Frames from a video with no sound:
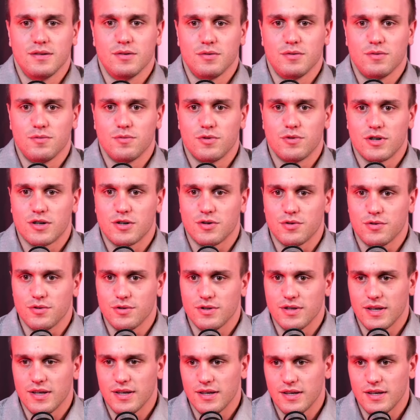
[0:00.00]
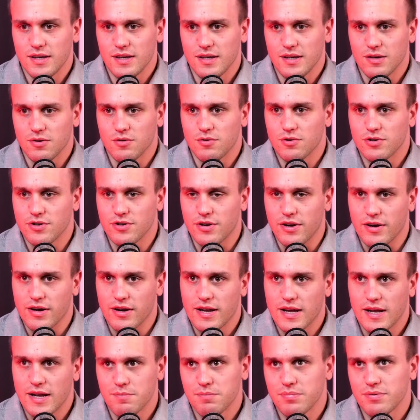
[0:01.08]
work on a ordering
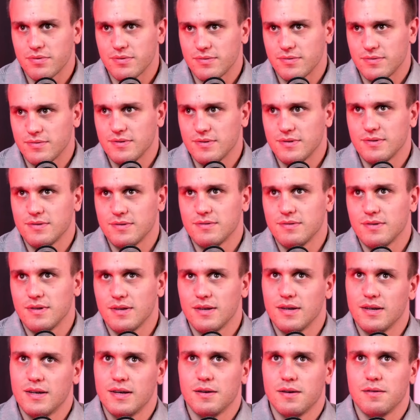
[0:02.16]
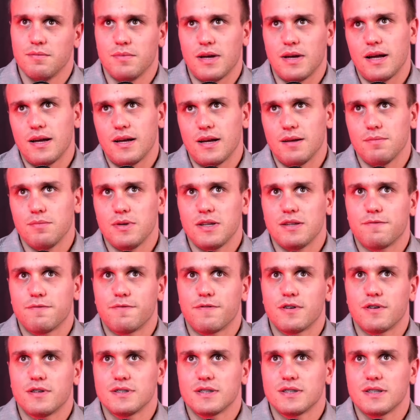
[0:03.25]
app. I mean,
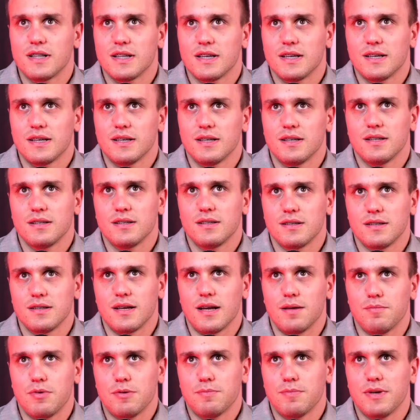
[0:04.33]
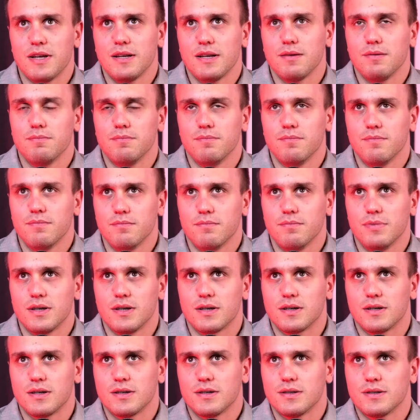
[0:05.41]
mainly
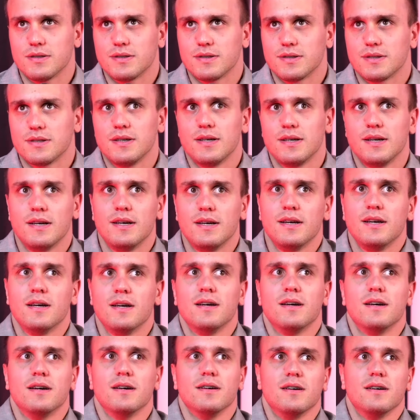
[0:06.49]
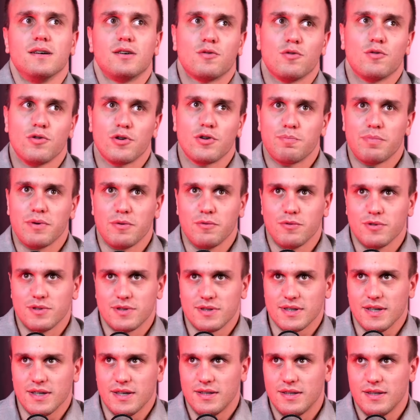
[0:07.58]
because Corpa
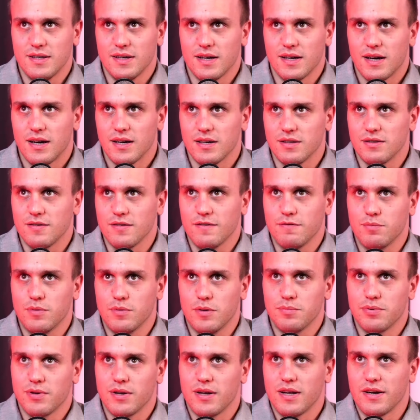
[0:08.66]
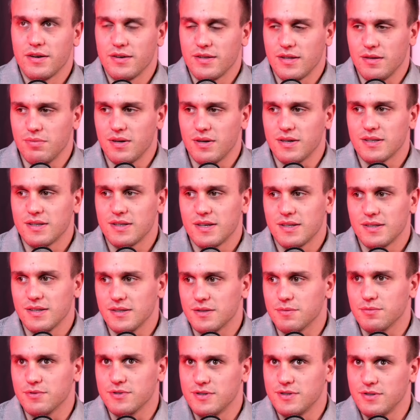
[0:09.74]
was at the height of popularity back then.
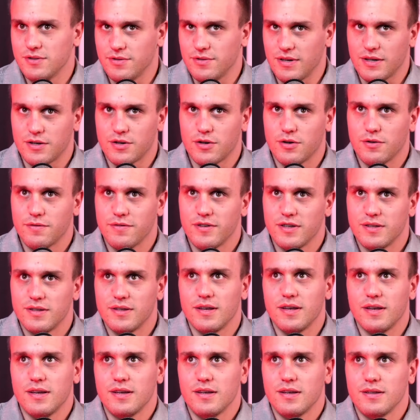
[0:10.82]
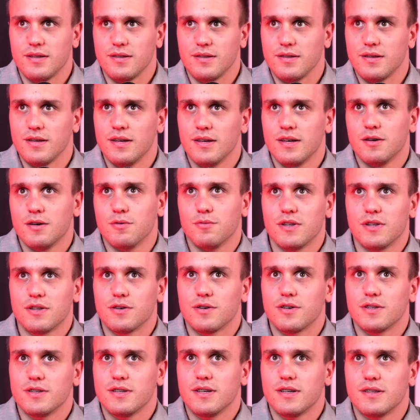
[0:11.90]
It was during COVID, and we
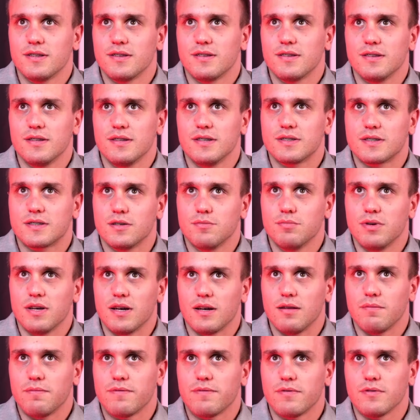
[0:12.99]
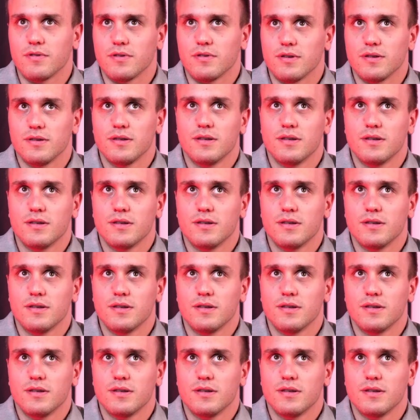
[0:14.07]
thought that this could be helpful